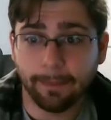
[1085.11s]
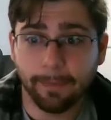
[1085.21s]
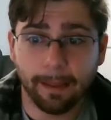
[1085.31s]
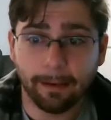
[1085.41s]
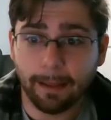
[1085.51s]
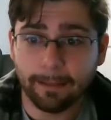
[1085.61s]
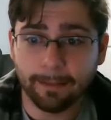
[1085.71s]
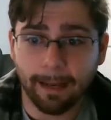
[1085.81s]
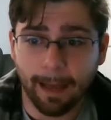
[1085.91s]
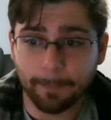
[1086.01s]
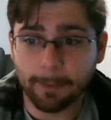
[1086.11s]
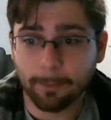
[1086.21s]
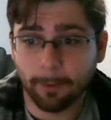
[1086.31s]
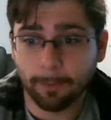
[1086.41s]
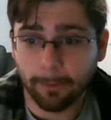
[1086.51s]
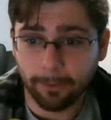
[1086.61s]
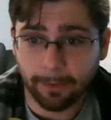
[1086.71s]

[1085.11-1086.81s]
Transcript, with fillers: And then as that happens more and more,